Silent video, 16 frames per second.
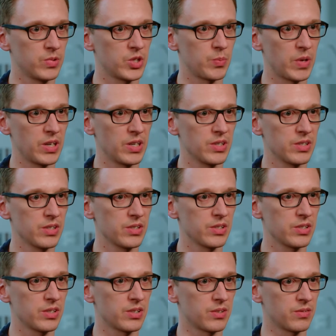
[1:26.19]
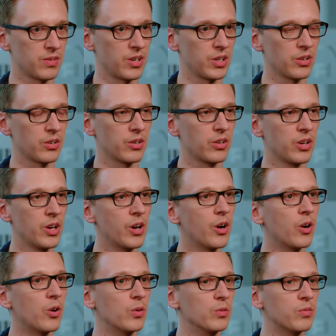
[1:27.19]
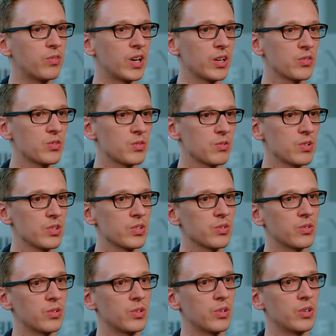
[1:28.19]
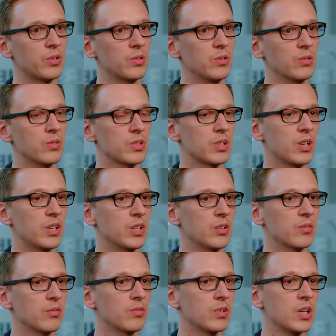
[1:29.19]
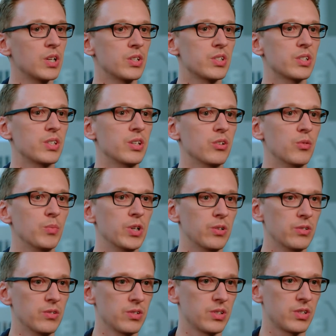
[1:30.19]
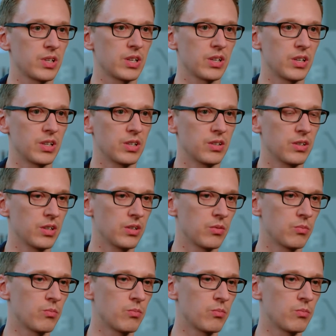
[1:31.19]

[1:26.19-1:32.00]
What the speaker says: spaces, like old factories or old kind of steel mills, that kind of thing.